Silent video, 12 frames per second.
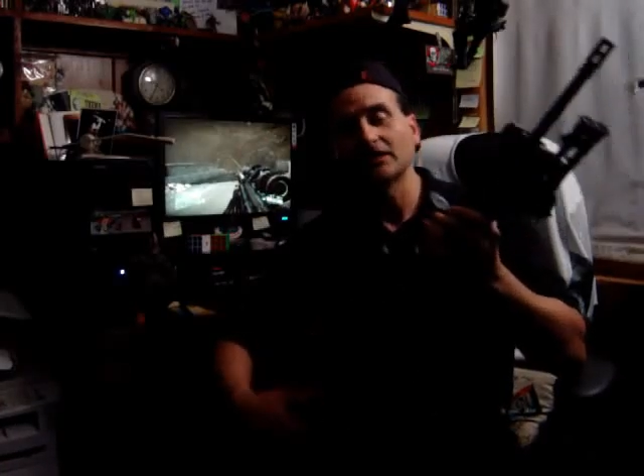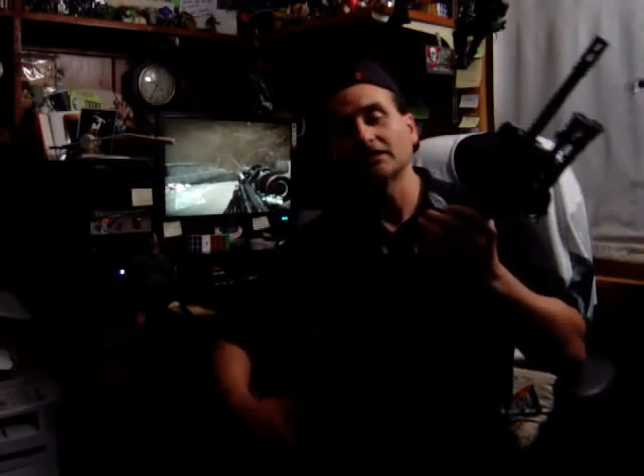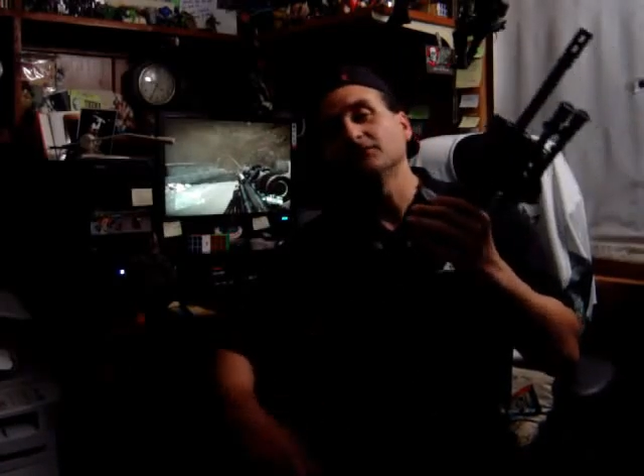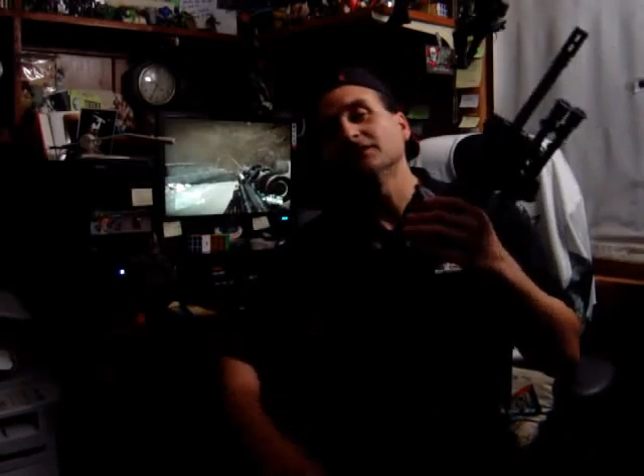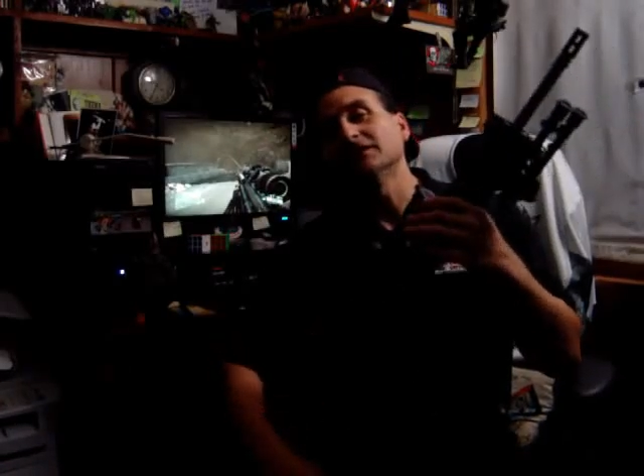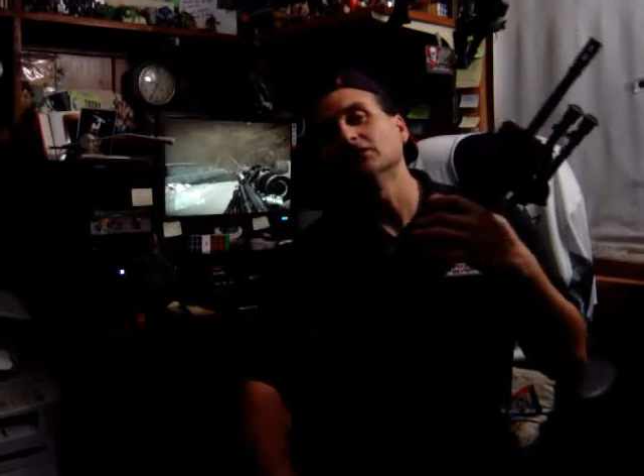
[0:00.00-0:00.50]

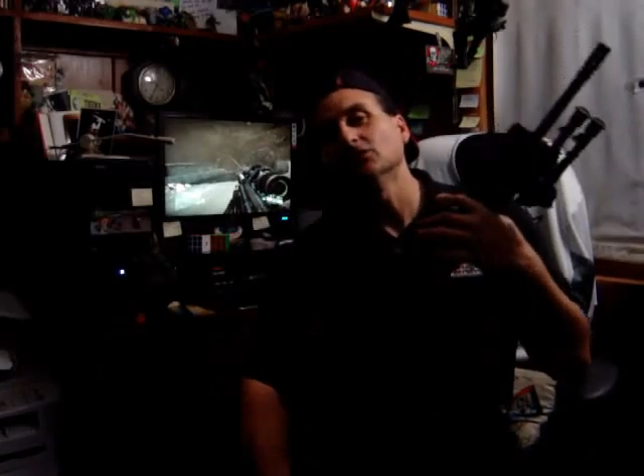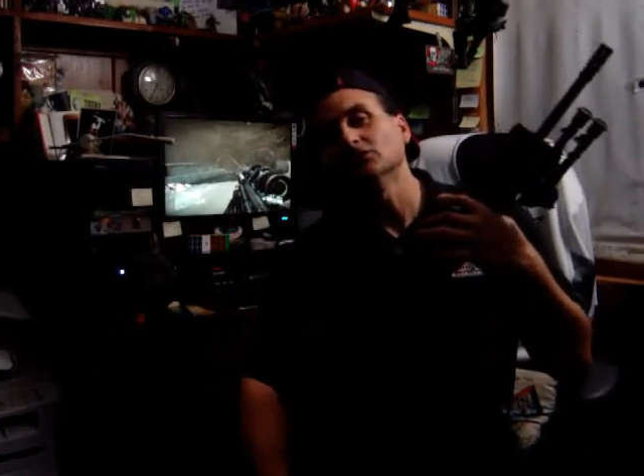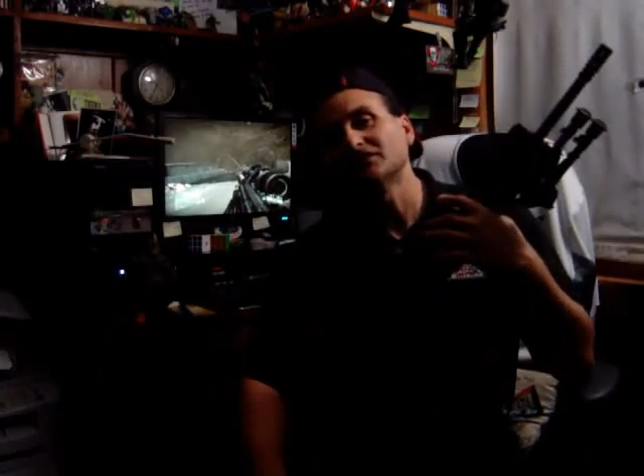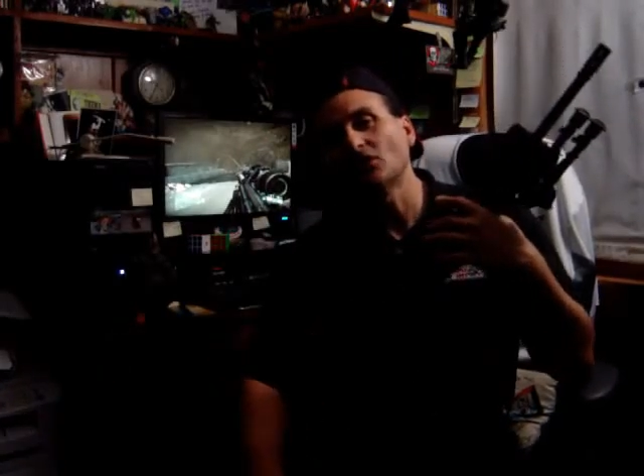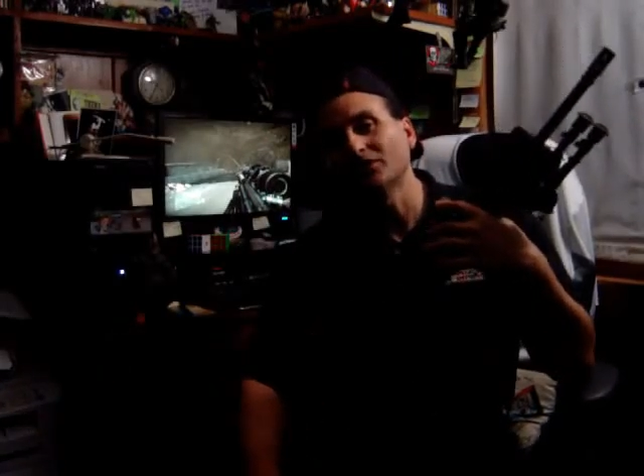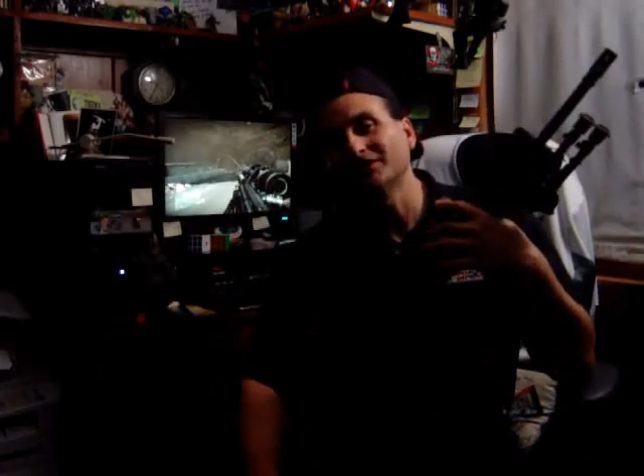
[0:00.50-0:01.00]
next video
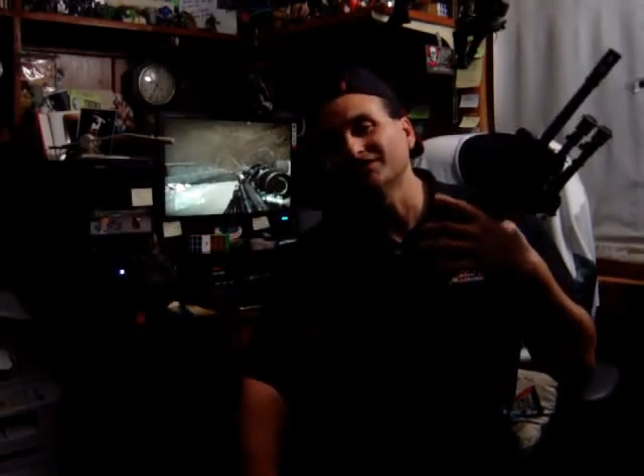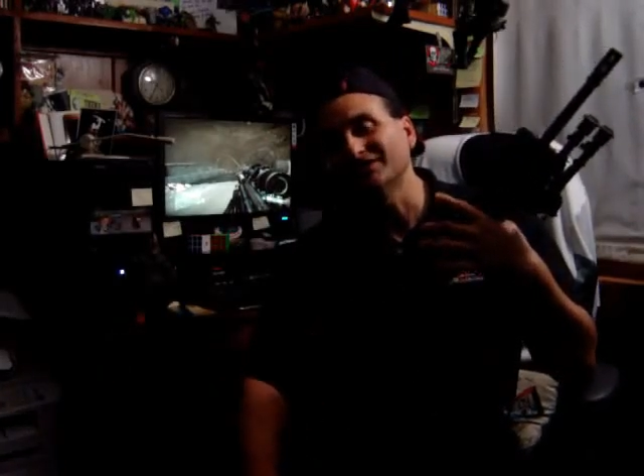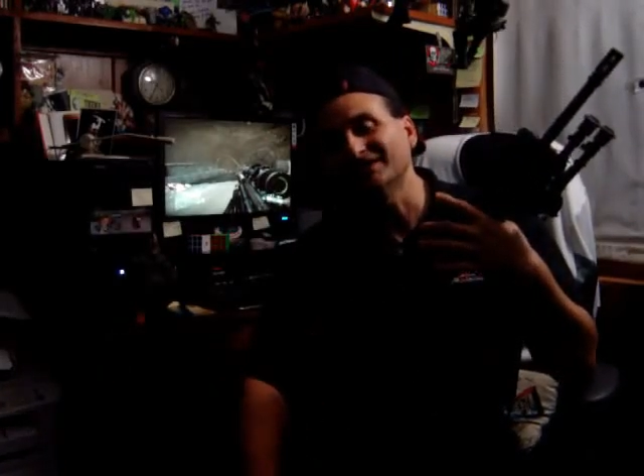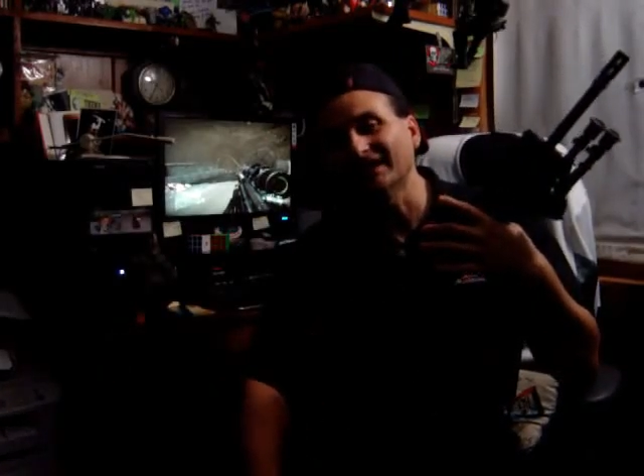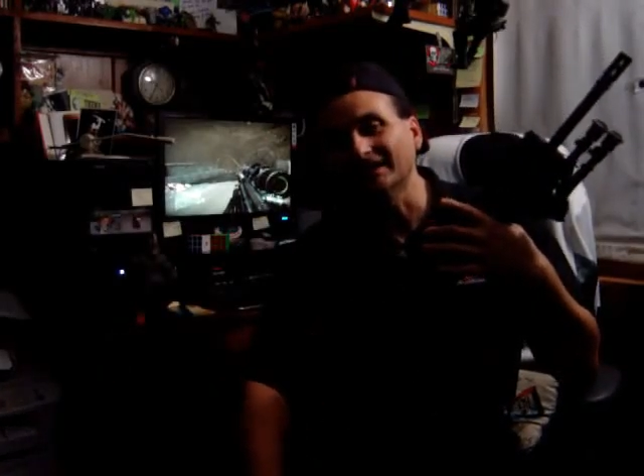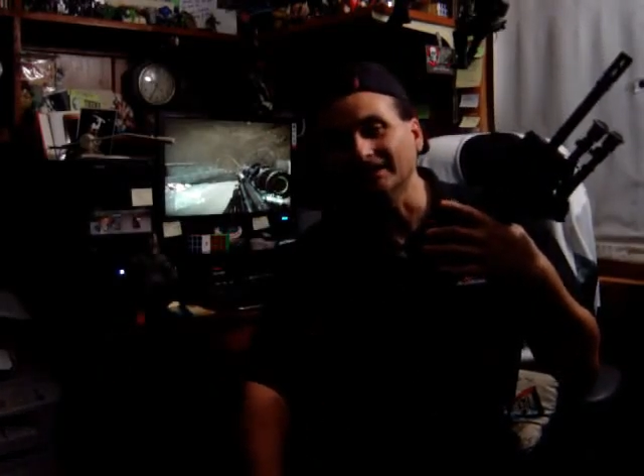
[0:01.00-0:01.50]
is going to
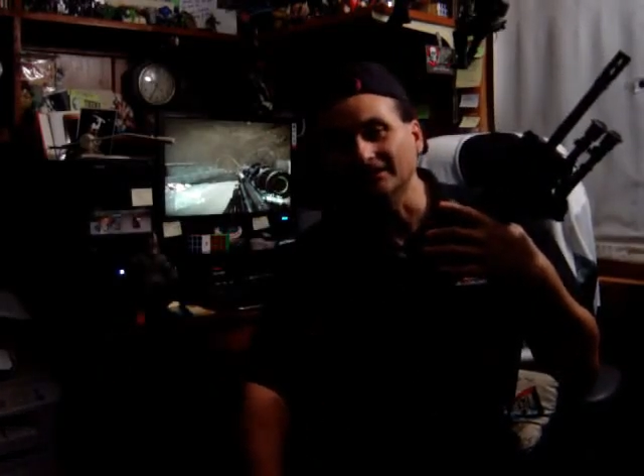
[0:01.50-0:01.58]
get